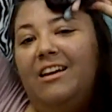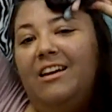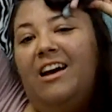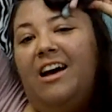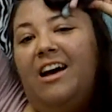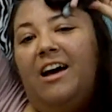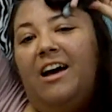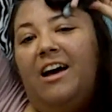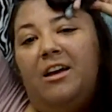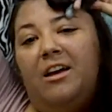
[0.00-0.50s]

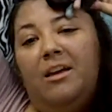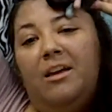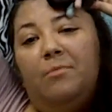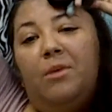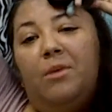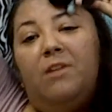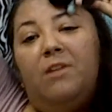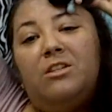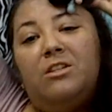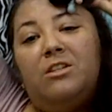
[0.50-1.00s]
I am
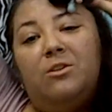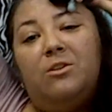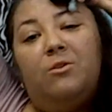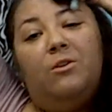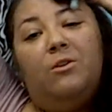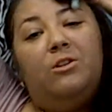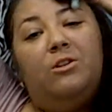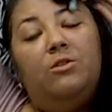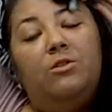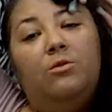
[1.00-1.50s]
also
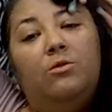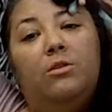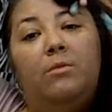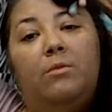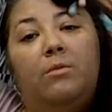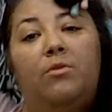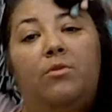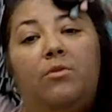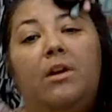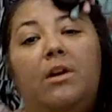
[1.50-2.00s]
going to do the
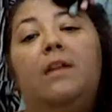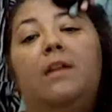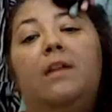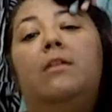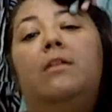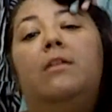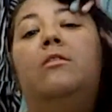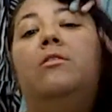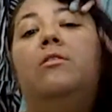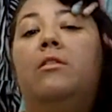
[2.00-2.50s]
braid
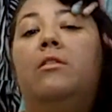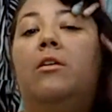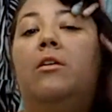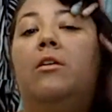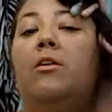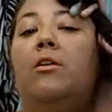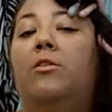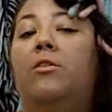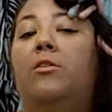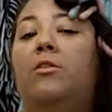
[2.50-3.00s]

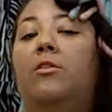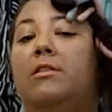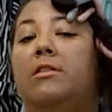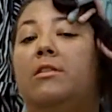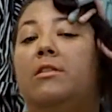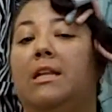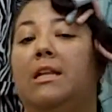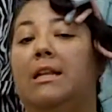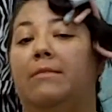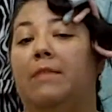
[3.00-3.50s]
on
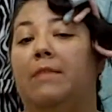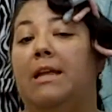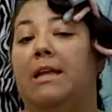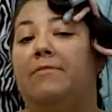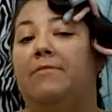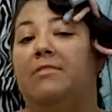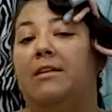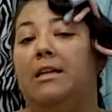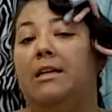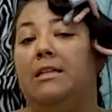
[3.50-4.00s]
the
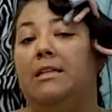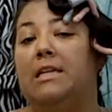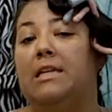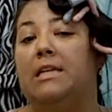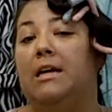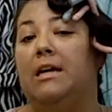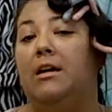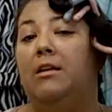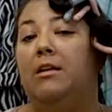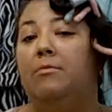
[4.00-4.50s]
left-hand
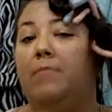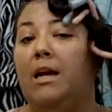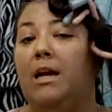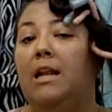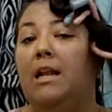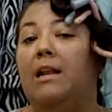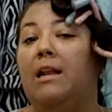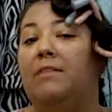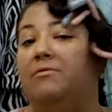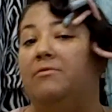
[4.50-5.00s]
side, my
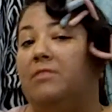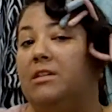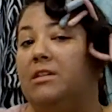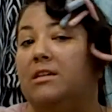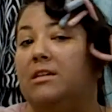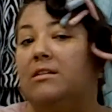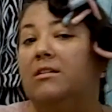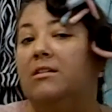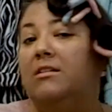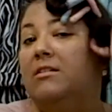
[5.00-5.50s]
left.
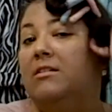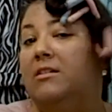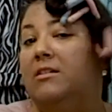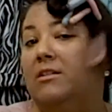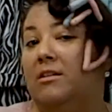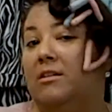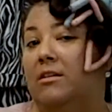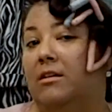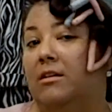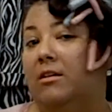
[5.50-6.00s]

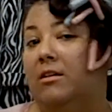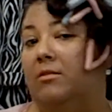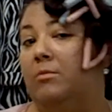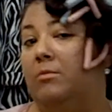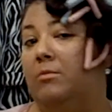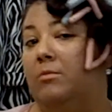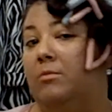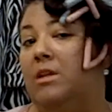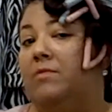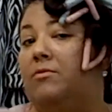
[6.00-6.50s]

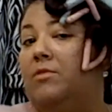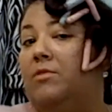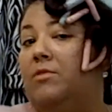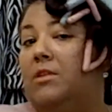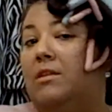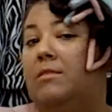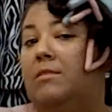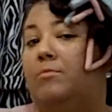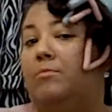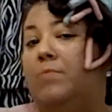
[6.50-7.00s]
I'm left with
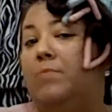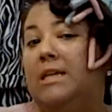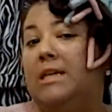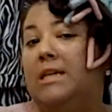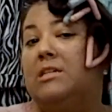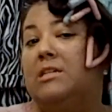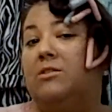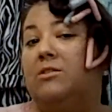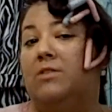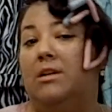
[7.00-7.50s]
the
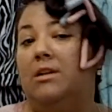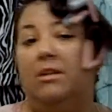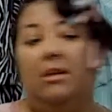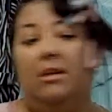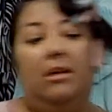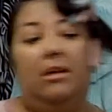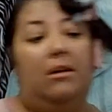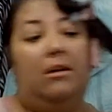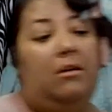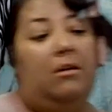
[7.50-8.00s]
biggest strand
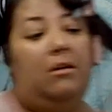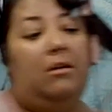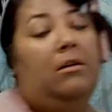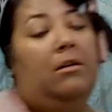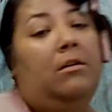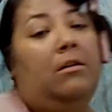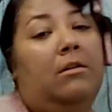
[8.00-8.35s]
here.